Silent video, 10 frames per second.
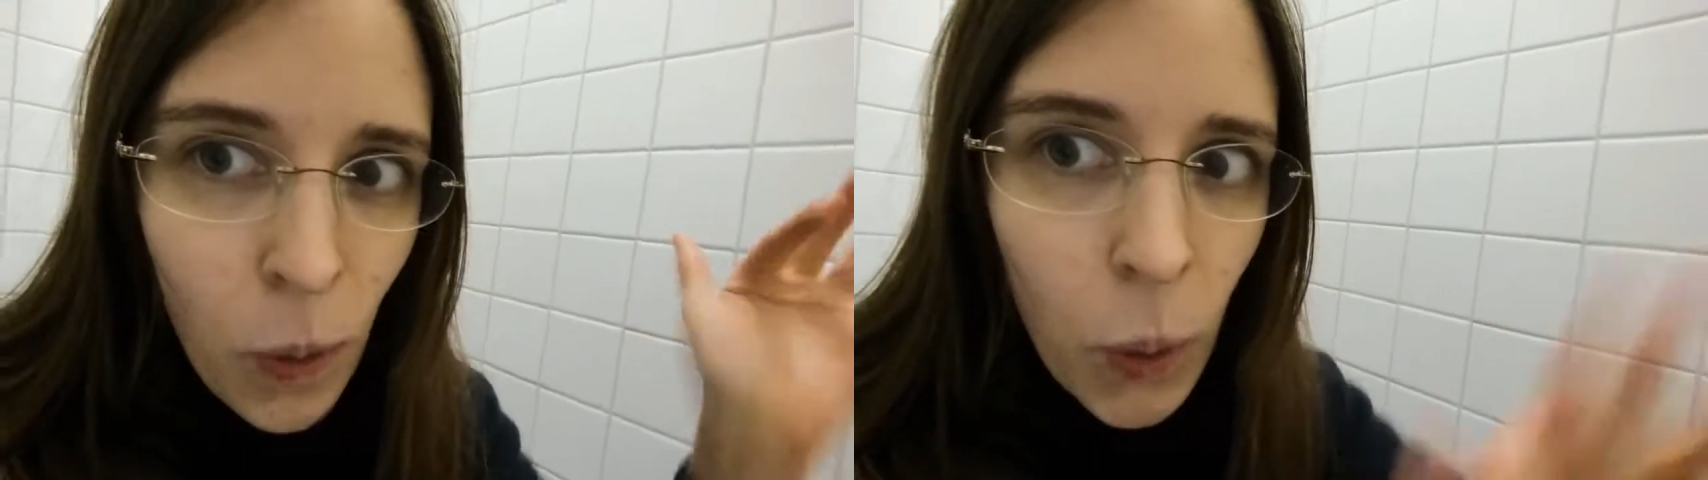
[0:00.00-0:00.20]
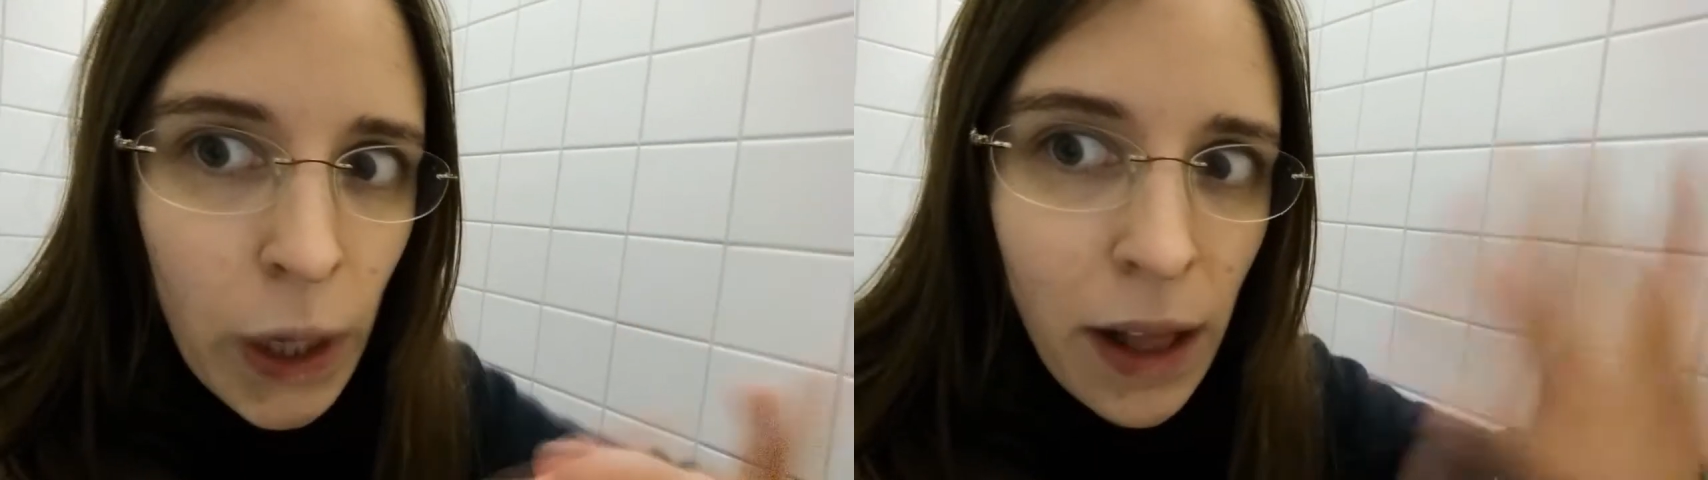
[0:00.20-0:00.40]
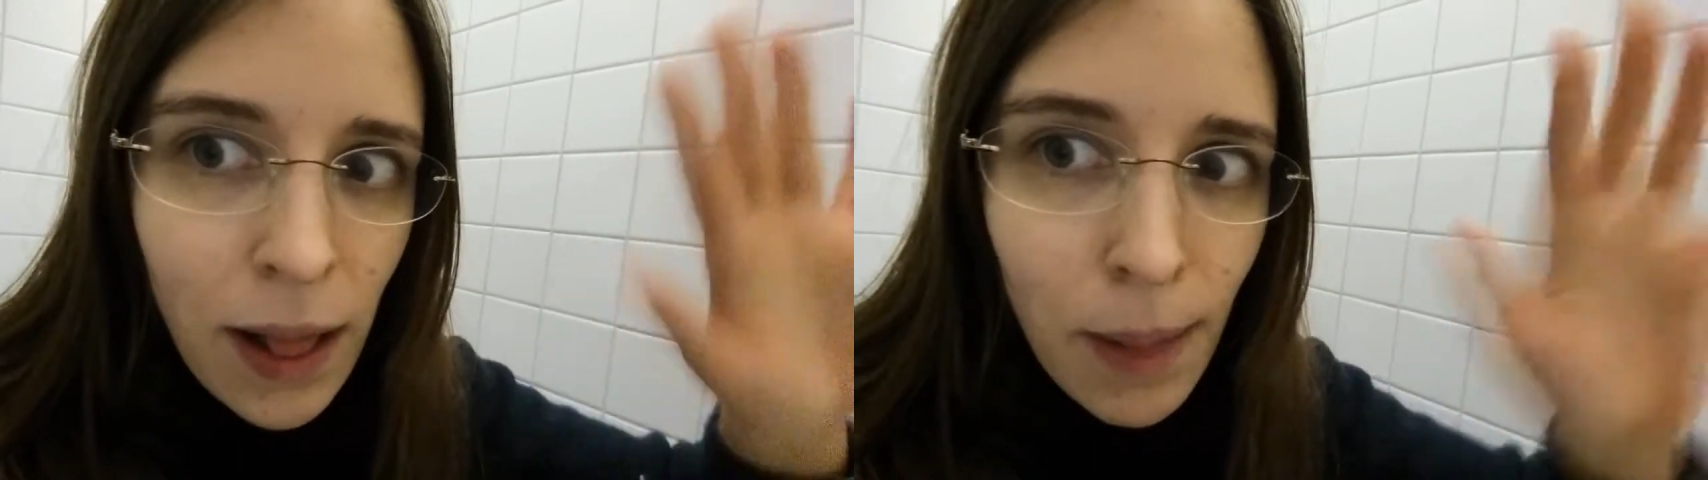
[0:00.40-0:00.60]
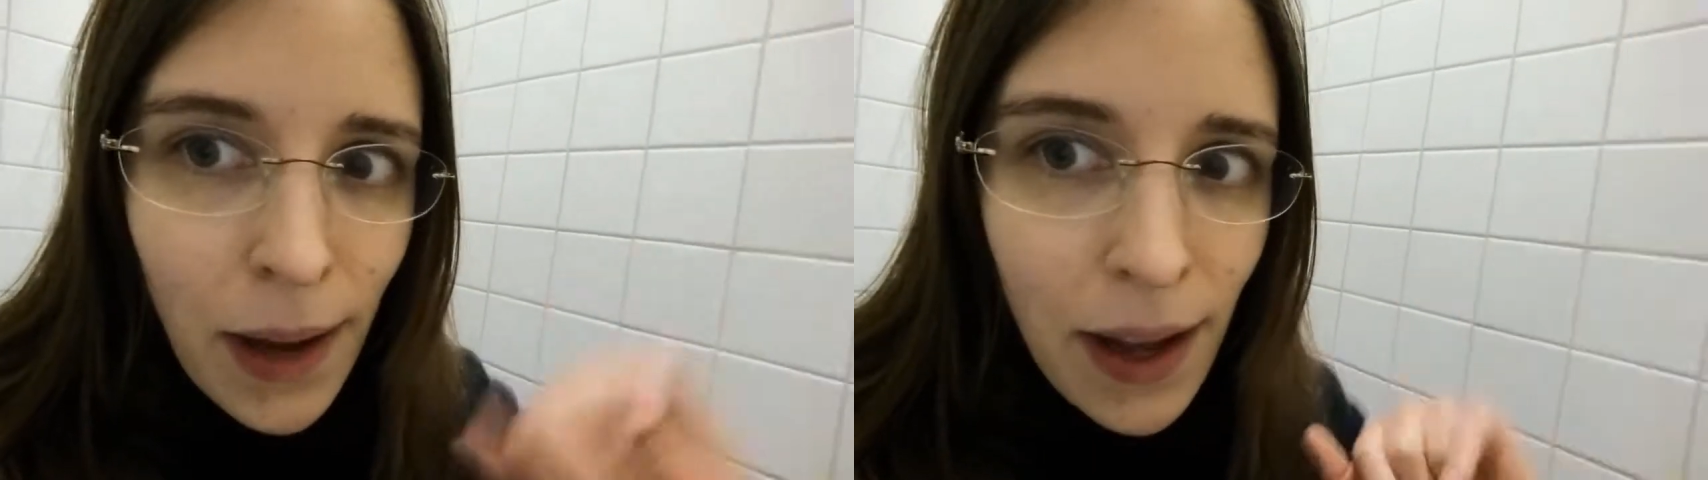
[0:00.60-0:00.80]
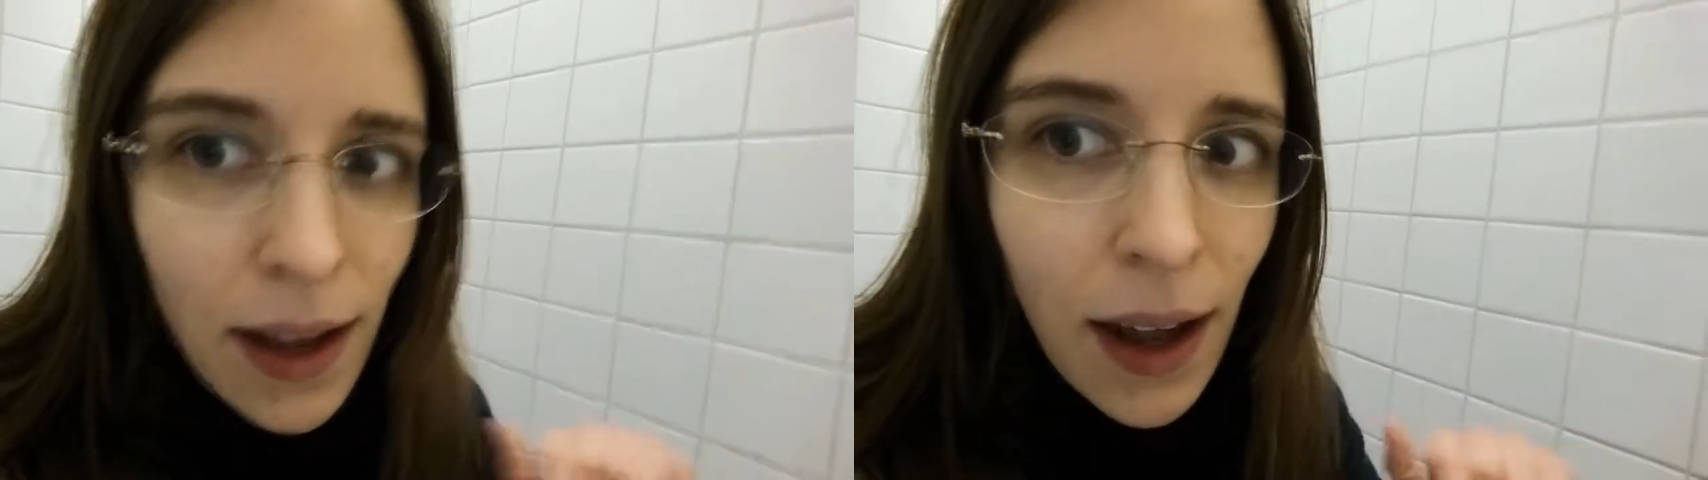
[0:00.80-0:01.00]
wiggle
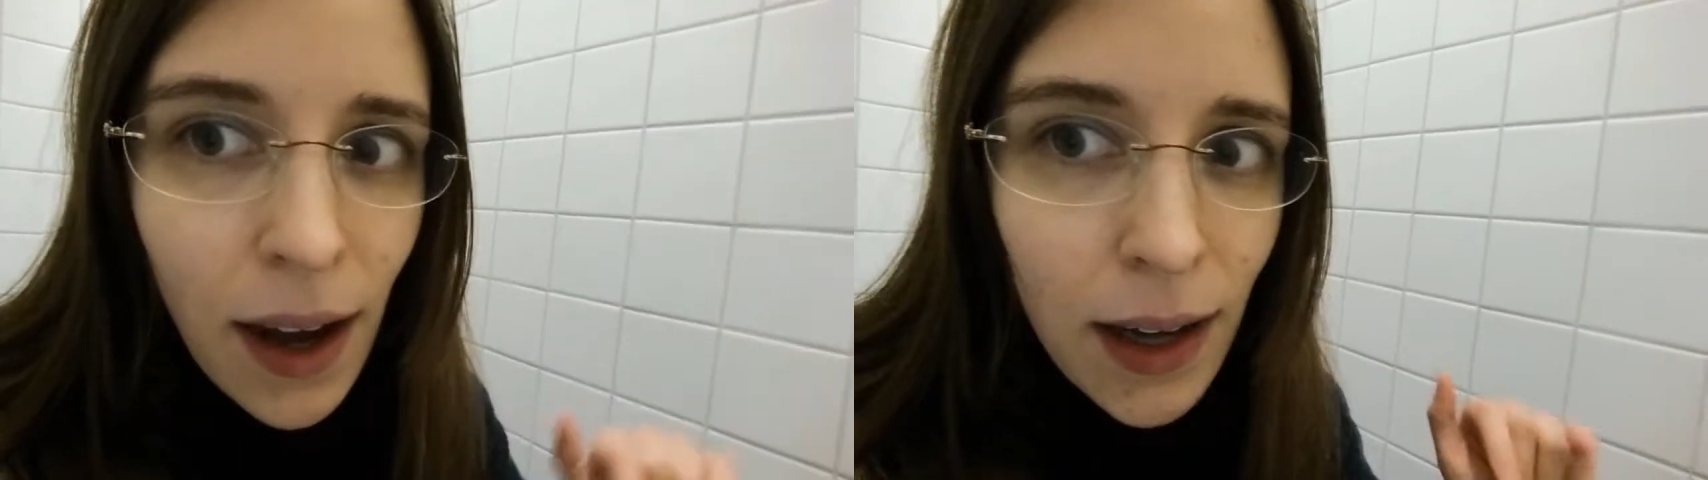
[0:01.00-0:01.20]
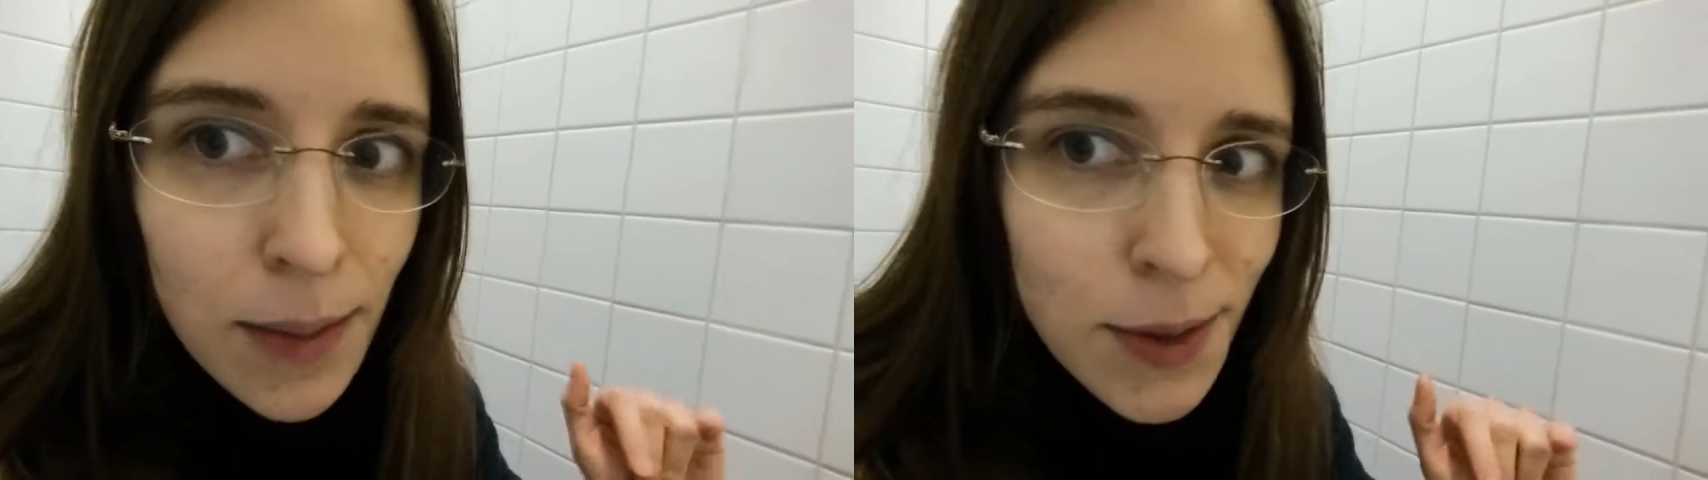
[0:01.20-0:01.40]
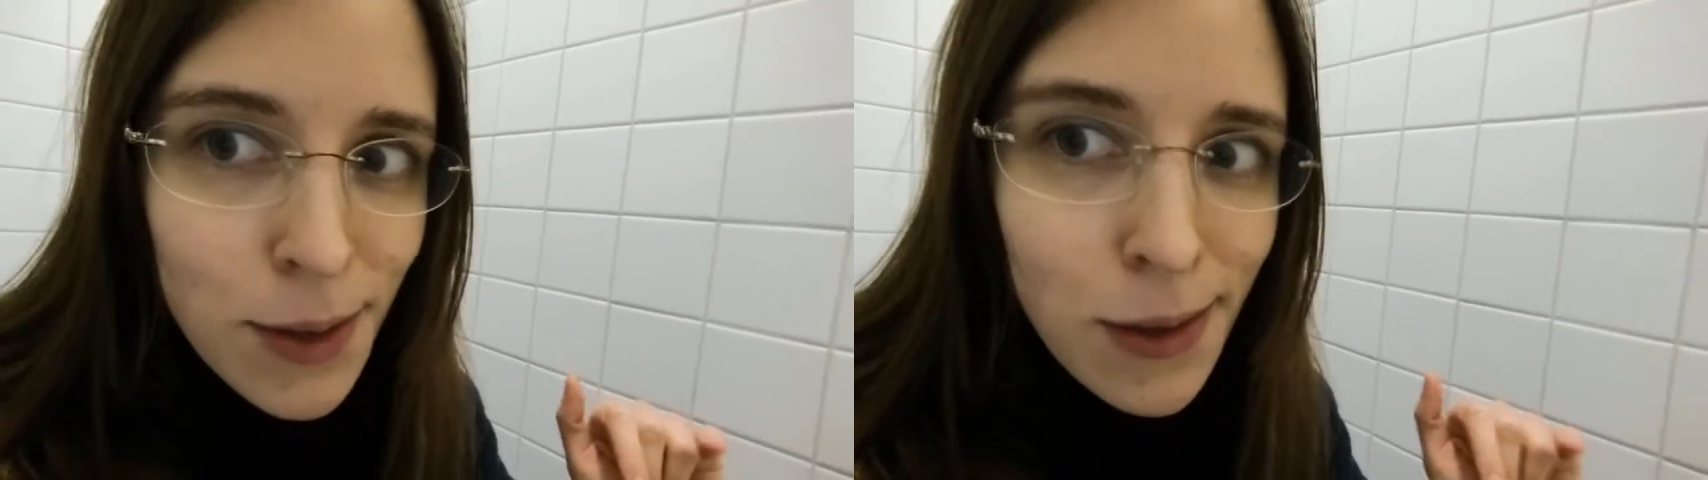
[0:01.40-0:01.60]
my arms